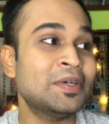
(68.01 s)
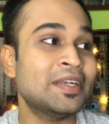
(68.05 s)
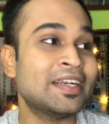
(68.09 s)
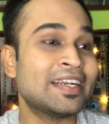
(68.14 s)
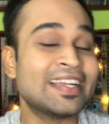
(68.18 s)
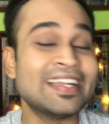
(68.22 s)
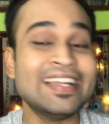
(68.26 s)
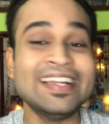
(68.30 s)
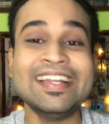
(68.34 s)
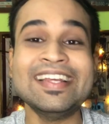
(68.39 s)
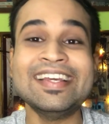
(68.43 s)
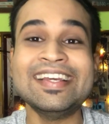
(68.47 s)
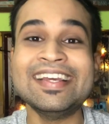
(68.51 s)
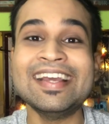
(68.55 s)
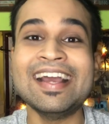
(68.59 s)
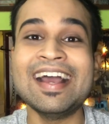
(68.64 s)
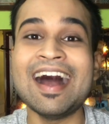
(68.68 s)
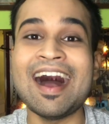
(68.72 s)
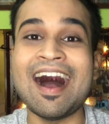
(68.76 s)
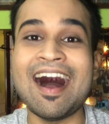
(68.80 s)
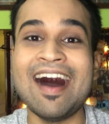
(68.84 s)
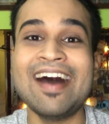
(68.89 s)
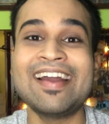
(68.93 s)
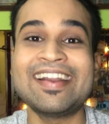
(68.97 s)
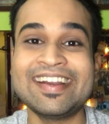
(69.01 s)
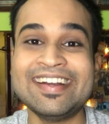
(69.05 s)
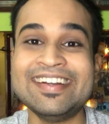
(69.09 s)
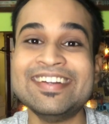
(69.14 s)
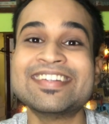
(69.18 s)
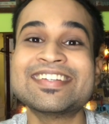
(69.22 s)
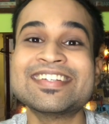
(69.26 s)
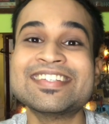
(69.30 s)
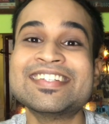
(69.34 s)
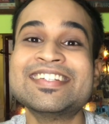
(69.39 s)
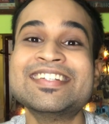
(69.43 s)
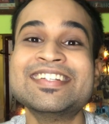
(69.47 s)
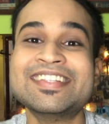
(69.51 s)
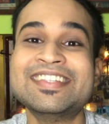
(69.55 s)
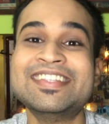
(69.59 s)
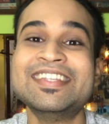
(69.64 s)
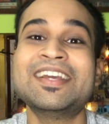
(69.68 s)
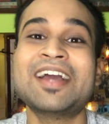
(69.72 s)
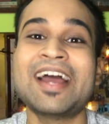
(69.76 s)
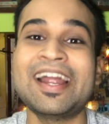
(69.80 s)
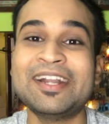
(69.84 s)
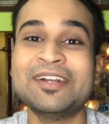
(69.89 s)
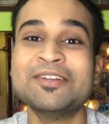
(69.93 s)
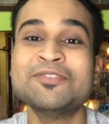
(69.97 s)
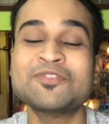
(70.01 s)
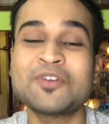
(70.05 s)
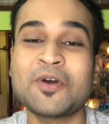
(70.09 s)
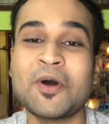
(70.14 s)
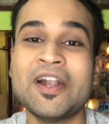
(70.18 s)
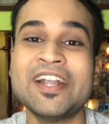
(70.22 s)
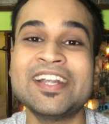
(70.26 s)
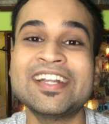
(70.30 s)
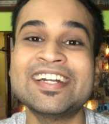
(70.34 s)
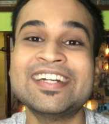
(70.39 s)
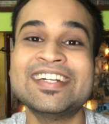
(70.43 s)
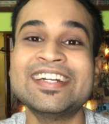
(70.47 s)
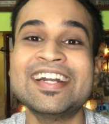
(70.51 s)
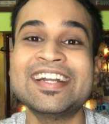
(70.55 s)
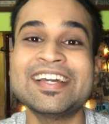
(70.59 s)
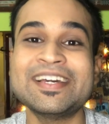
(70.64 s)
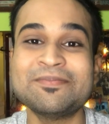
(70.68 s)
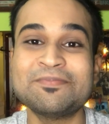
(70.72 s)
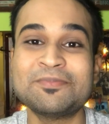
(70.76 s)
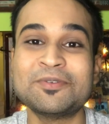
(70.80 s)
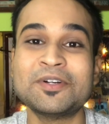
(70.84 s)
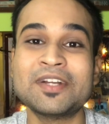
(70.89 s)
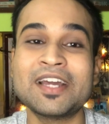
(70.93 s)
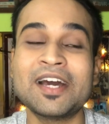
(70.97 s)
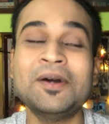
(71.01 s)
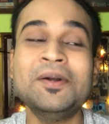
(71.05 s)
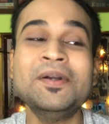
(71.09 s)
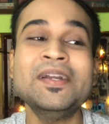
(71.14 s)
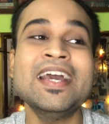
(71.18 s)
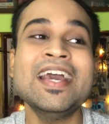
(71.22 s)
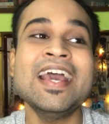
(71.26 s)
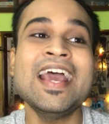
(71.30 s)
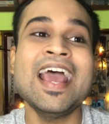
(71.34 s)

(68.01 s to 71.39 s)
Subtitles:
really are interested in the kind of content that I put out.